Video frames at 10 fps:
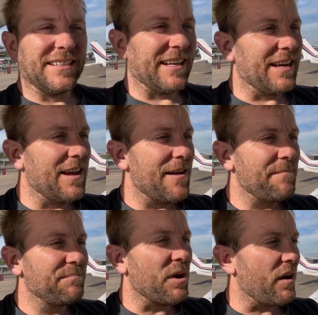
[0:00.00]

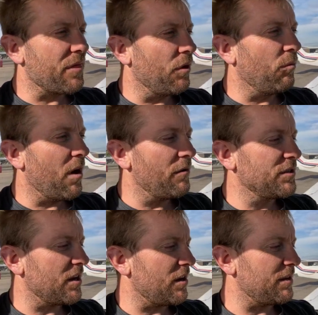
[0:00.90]
But I thought what I'll
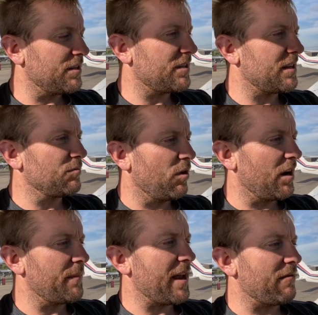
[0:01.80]
do is
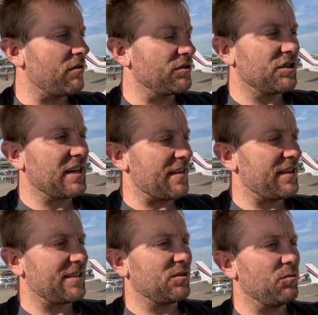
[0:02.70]
while I'm here, I'll just get
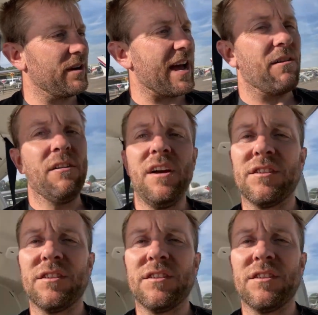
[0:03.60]
this sorted out.